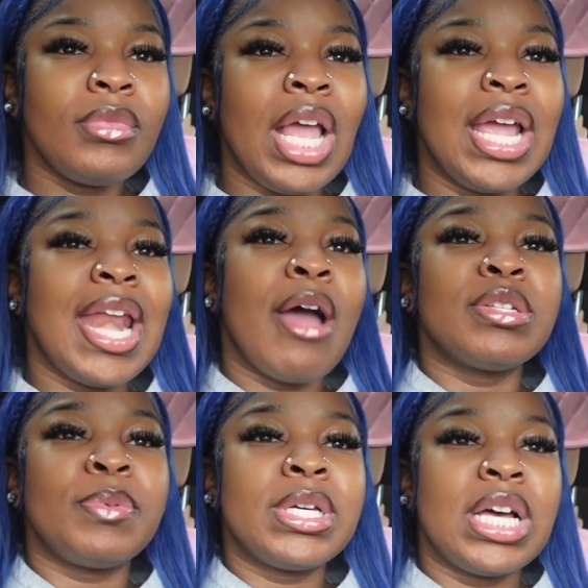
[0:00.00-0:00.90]
And that
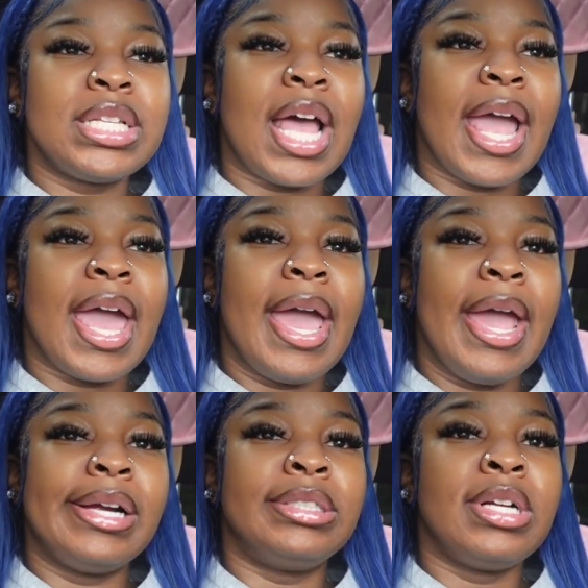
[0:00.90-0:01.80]
was because I
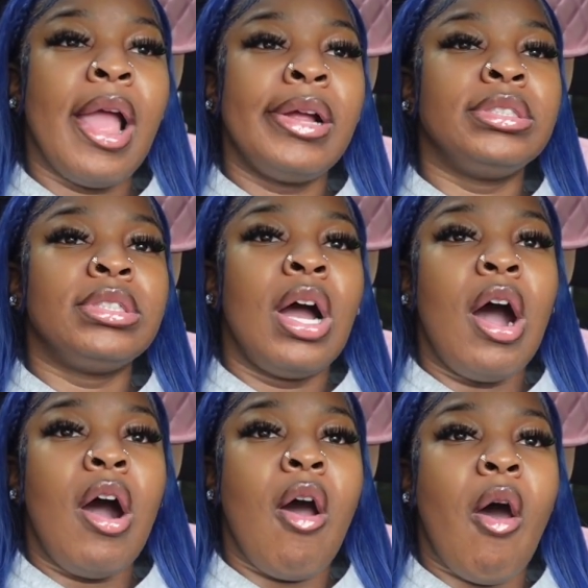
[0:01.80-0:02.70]
had
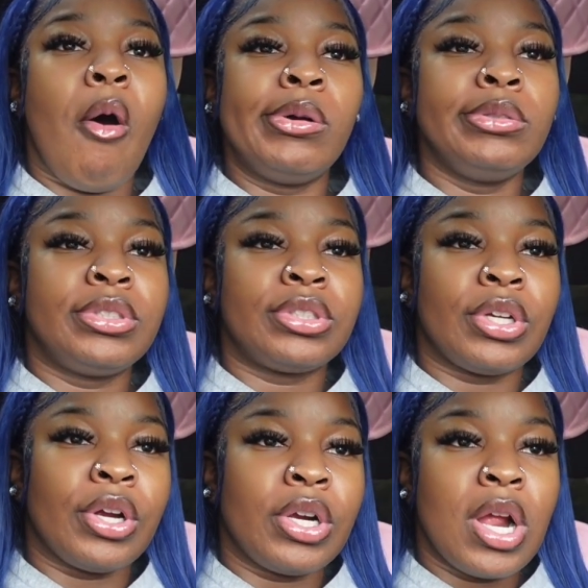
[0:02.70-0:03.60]
a
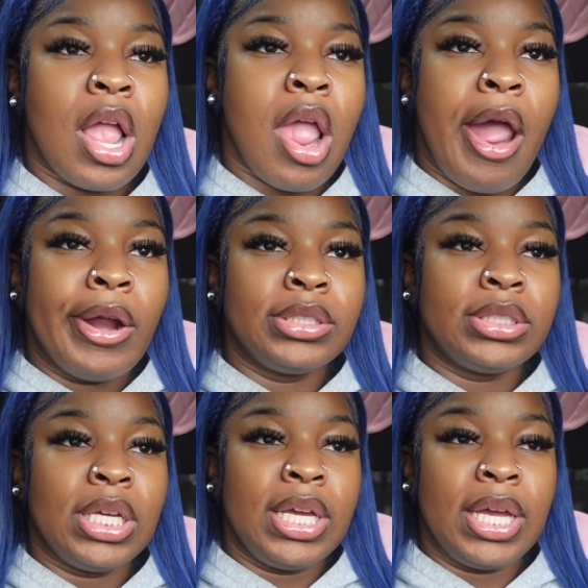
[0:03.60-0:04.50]
ulcer
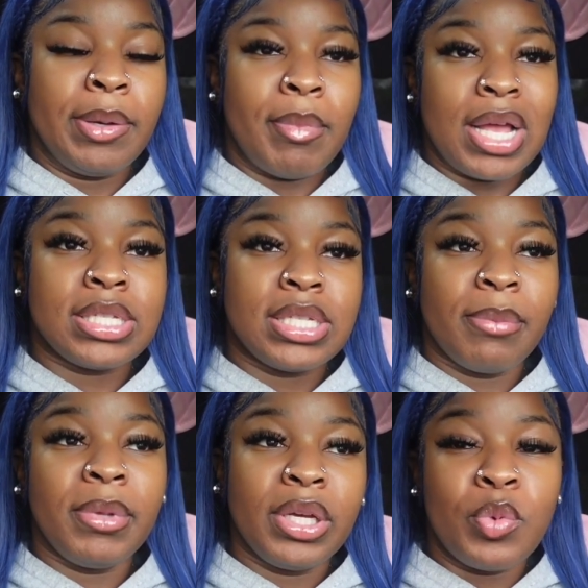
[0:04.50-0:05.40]
and my
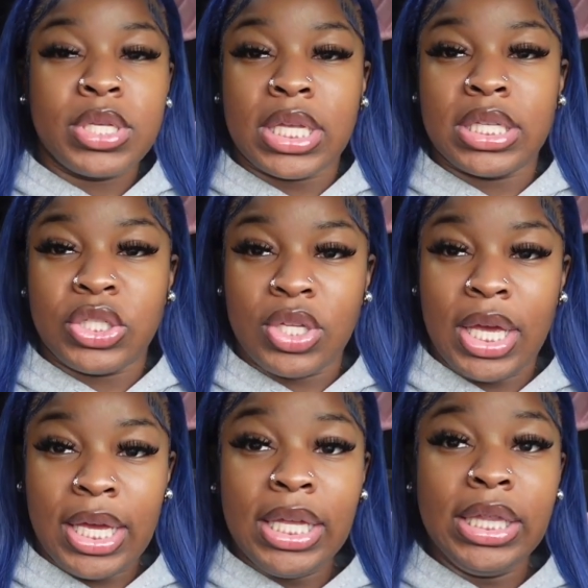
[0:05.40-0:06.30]
stomach was
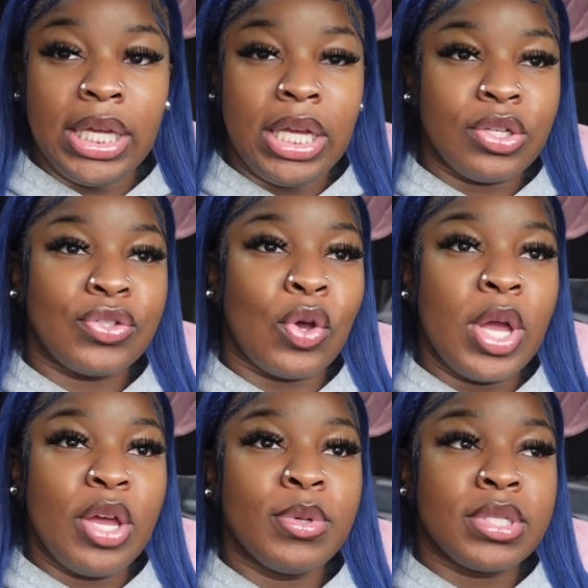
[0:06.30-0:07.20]
healing, so
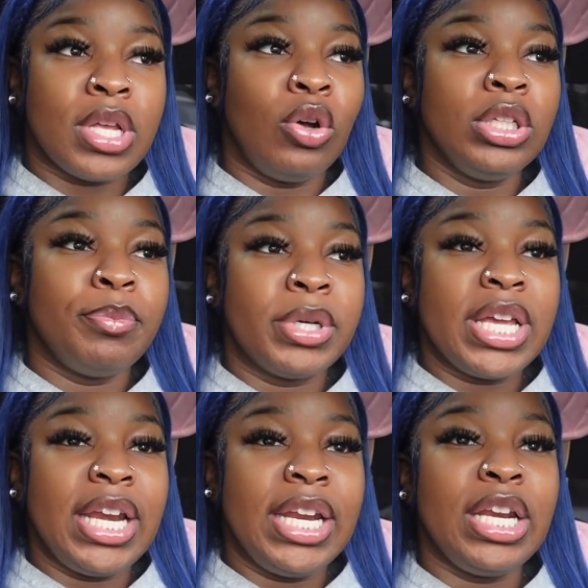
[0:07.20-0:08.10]
it was only,
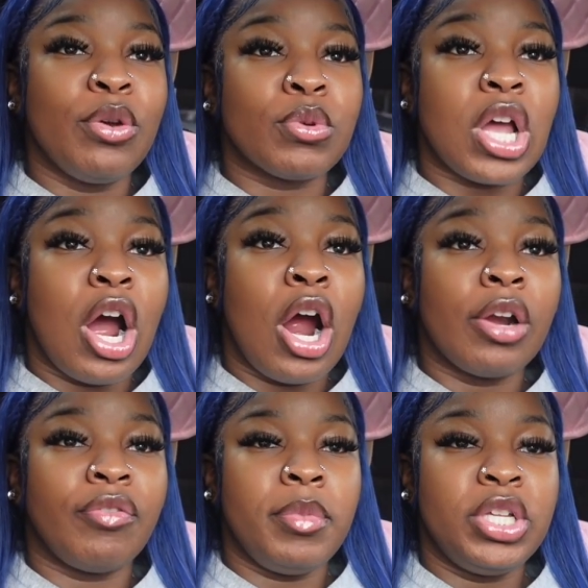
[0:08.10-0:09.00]
but and then it was
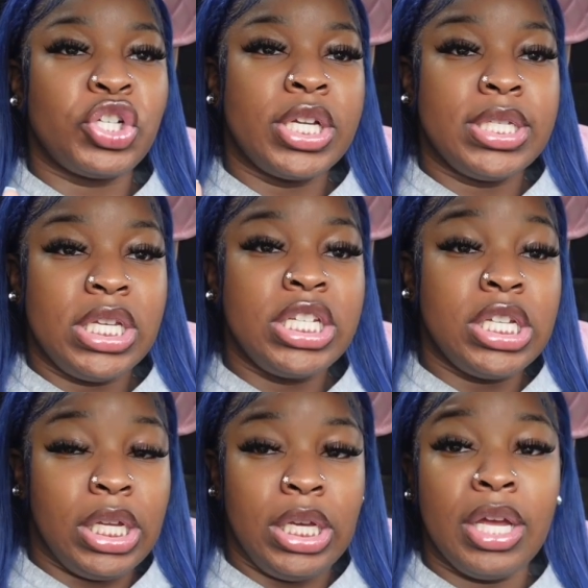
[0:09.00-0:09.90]
hard for me
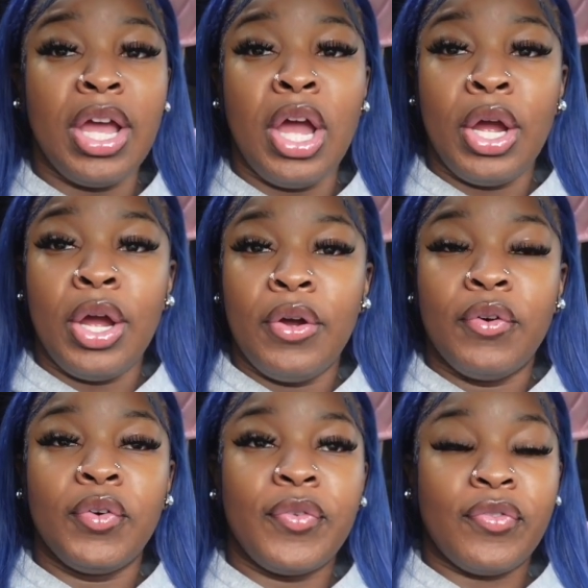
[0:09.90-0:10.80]
transitioning
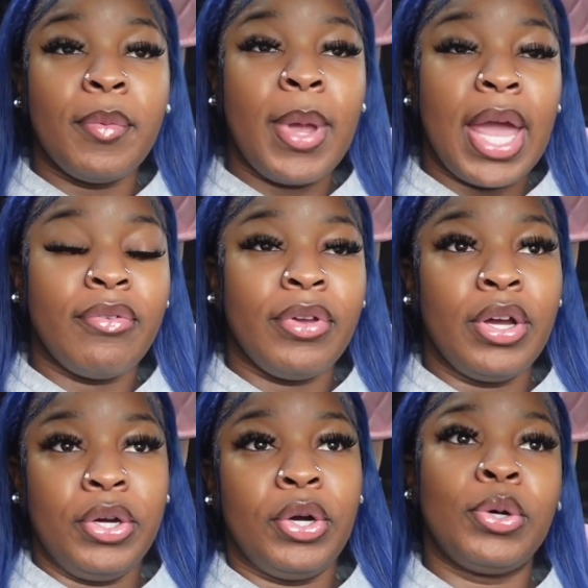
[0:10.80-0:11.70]
from
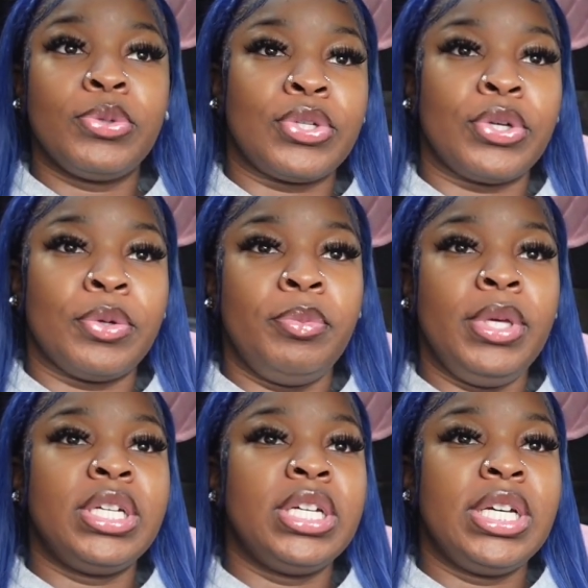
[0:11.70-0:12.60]
having a ulcer
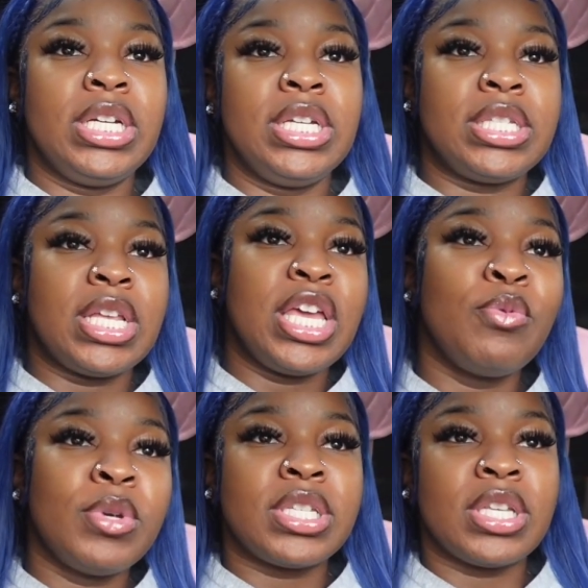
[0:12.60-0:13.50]
because
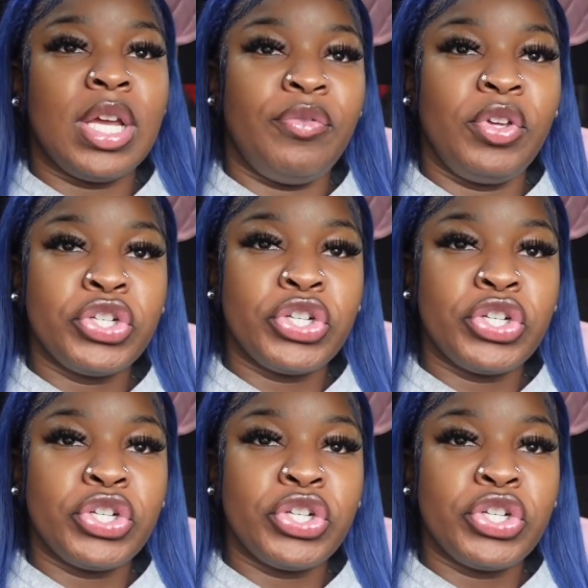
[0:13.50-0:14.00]
it was, if you're